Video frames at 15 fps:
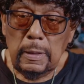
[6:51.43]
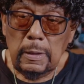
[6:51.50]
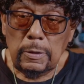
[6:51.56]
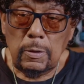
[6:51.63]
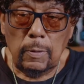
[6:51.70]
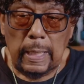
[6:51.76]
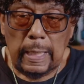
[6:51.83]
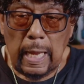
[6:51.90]

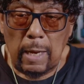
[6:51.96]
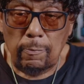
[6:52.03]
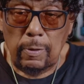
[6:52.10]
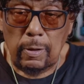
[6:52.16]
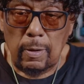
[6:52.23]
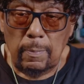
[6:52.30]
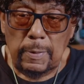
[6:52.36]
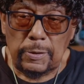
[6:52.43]
So they got
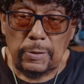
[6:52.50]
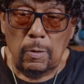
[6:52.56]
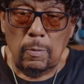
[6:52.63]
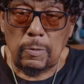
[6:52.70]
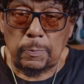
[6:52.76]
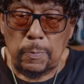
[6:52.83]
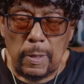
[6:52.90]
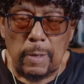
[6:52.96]
rid of me. So it
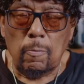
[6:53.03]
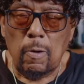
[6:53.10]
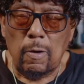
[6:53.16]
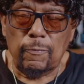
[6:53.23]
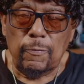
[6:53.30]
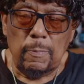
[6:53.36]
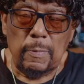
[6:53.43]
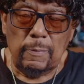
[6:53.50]
was pretty
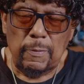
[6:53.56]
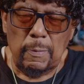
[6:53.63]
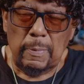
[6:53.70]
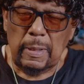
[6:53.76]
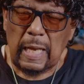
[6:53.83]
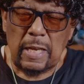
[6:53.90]
rough for me for a minute.